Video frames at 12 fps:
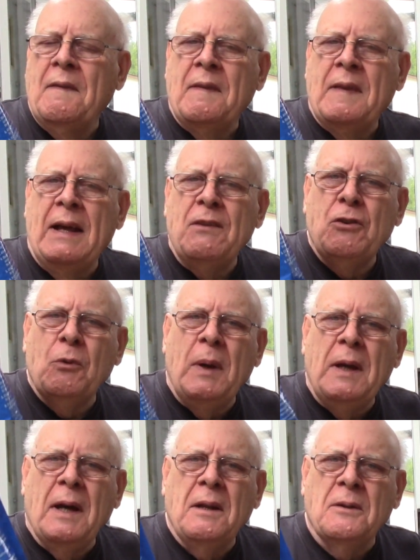That's the
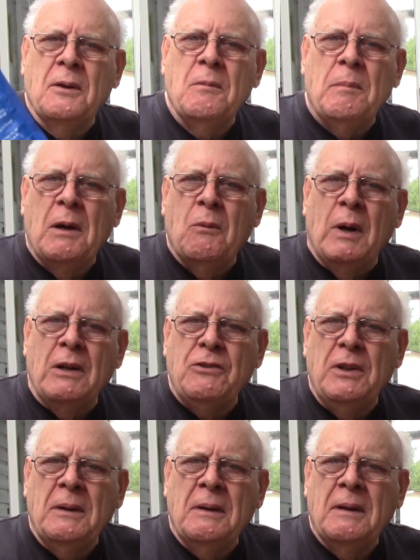way I learned, by
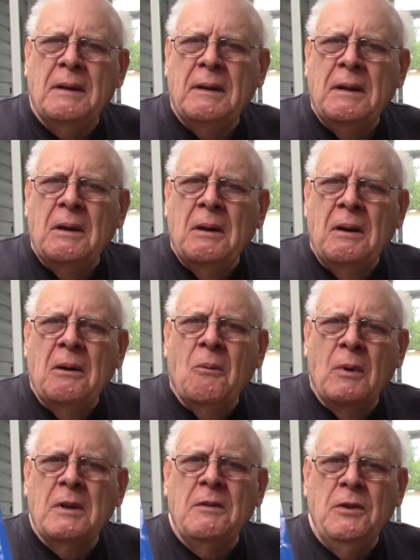watching
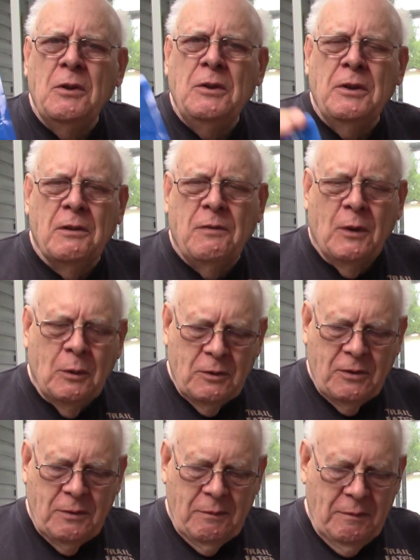one of you dear
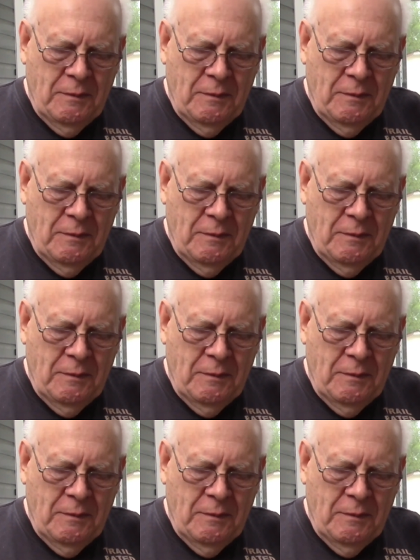folks